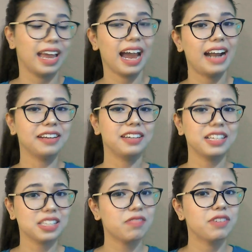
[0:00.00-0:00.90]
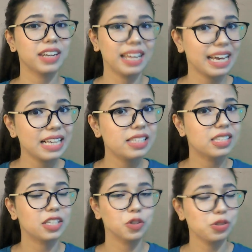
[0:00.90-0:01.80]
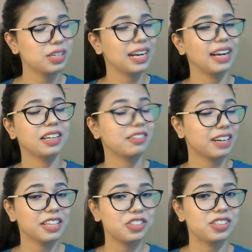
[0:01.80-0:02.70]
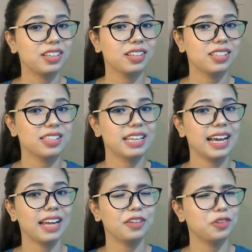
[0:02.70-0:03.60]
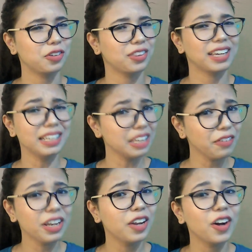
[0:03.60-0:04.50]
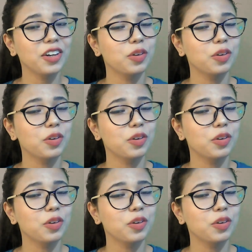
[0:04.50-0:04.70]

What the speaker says: entering someone else user credentials, then do you think they will not